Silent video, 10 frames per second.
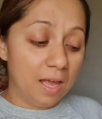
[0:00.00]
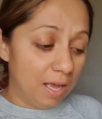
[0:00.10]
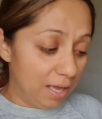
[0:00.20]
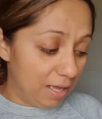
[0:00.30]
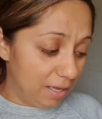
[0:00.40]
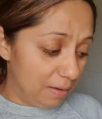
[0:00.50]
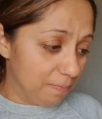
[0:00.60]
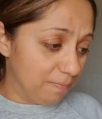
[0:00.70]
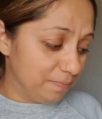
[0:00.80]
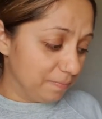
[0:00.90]

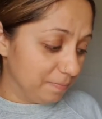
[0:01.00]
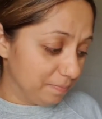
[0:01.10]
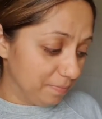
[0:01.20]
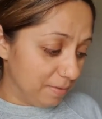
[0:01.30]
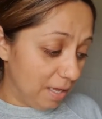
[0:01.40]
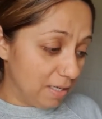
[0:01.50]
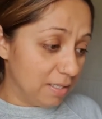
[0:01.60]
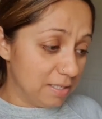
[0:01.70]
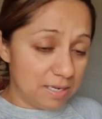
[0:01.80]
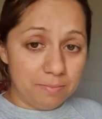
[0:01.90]
and he
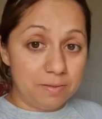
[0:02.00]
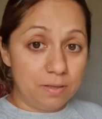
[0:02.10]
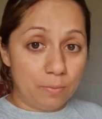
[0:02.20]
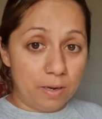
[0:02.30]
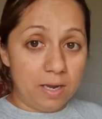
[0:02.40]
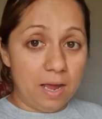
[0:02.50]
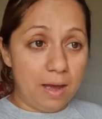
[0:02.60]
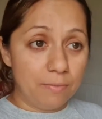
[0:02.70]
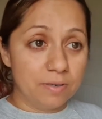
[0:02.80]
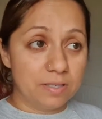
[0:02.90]
sleeps 3
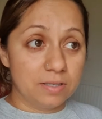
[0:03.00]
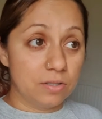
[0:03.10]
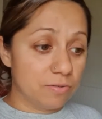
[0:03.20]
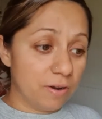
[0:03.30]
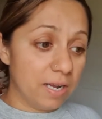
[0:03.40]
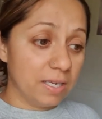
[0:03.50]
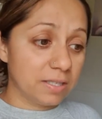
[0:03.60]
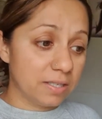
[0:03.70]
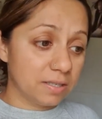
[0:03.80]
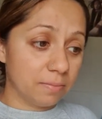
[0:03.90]
hours straight,
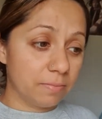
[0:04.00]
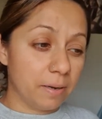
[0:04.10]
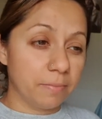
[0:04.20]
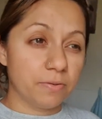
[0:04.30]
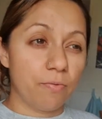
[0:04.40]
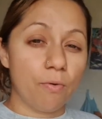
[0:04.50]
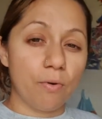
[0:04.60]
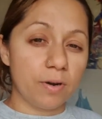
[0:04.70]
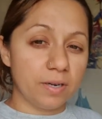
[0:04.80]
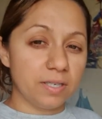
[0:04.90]
sometimes
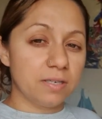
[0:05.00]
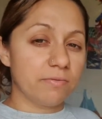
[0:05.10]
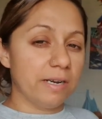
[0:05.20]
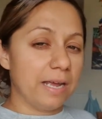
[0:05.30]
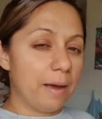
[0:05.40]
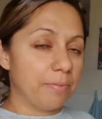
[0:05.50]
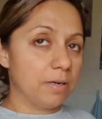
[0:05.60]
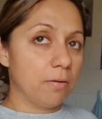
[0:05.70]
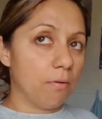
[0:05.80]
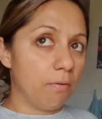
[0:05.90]
4. It didn't really happen a
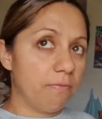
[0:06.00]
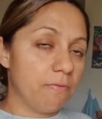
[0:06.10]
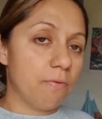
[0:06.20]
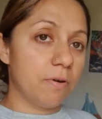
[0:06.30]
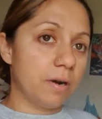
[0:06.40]
lot, 4.